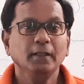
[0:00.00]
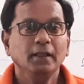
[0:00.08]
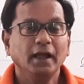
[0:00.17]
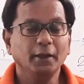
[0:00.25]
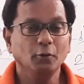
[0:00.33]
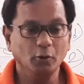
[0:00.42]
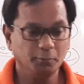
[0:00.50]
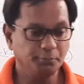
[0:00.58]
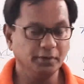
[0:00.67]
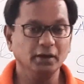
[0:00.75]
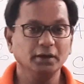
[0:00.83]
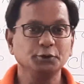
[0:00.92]
I hope
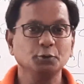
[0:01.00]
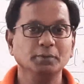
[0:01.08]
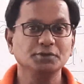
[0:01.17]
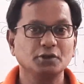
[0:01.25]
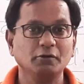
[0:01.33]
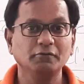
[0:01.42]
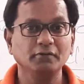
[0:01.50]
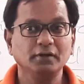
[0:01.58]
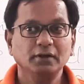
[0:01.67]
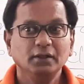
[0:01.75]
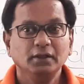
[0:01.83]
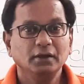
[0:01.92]
you must have
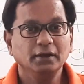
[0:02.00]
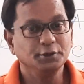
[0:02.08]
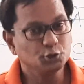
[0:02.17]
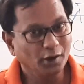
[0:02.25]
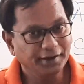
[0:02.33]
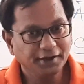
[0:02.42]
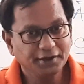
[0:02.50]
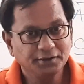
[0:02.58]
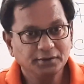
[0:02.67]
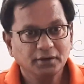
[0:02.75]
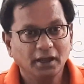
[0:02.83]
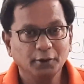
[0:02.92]
enjoyed it.
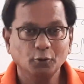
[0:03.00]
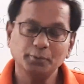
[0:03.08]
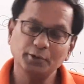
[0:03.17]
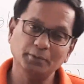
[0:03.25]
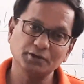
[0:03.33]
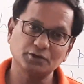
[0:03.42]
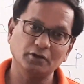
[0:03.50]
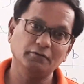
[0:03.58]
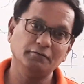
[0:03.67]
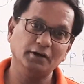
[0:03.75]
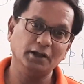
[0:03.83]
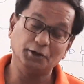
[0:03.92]
I hope you must
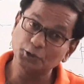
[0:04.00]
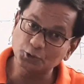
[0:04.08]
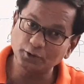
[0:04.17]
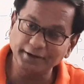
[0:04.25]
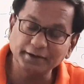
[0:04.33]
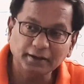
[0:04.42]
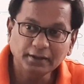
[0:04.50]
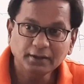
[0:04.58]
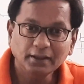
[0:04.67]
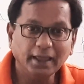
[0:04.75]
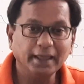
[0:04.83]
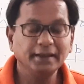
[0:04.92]
have understood it,
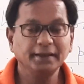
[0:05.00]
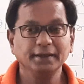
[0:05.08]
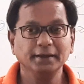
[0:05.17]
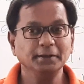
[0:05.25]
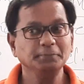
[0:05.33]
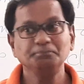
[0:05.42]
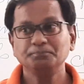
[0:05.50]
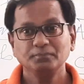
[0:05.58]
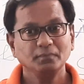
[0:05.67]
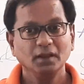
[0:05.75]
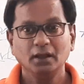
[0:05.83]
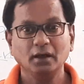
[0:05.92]
and
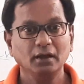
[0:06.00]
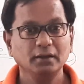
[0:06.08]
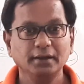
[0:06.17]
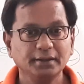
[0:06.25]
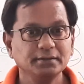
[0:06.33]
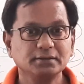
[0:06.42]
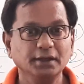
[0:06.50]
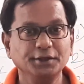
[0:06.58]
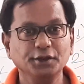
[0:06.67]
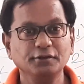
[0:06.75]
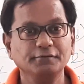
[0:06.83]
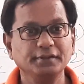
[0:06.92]
let us
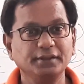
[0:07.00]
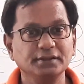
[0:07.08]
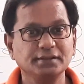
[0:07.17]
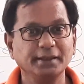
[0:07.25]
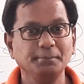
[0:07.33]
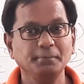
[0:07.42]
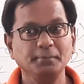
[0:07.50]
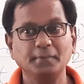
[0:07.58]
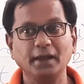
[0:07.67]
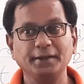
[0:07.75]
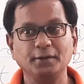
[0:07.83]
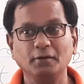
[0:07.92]
continue with the same
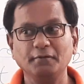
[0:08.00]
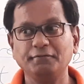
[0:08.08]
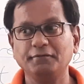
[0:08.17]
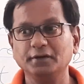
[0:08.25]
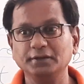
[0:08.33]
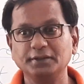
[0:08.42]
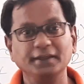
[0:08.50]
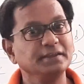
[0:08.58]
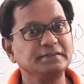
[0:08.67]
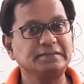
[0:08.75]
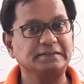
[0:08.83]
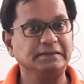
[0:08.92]
kind of
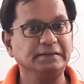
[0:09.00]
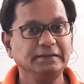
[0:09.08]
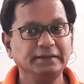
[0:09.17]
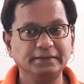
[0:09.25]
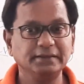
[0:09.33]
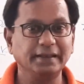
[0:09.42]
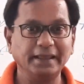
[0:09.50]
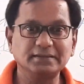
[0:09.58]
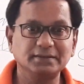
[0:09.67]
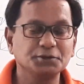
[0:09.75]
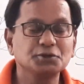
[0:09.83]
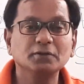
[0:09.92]
things in the next
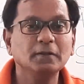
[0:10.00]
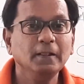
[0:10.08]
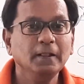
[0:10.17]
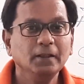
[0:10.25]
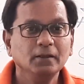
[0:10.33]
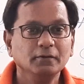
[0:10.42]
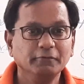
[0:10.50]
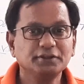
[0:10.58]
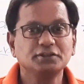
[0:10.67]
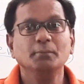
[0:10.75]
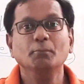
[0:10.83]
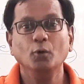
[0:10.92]
session with
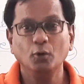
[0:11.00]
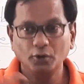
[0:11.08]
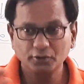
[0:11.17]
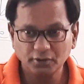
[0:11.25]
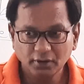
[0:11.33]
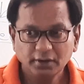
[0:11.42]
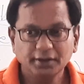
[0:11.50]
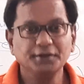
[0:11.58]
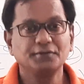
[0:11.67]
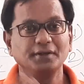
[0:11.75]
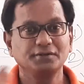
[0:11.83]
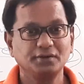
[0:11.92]
some more
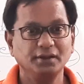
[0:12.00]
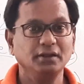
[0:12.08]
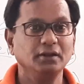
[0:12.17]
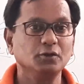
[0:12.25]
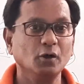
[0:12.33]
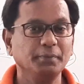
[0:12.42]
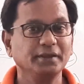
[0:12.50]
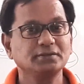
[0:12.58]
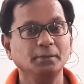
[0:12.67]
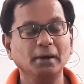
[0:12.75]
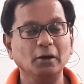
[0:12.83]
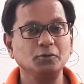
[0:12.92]
interesting topics
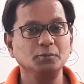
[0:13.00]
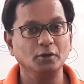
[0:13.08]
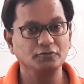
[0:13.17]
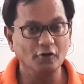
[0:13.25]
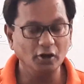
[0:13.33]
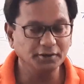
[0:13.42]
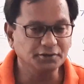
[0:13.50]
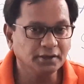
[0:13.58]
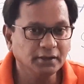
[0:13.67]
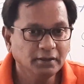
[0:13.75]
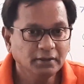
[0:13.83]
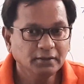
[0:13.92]
about morphology,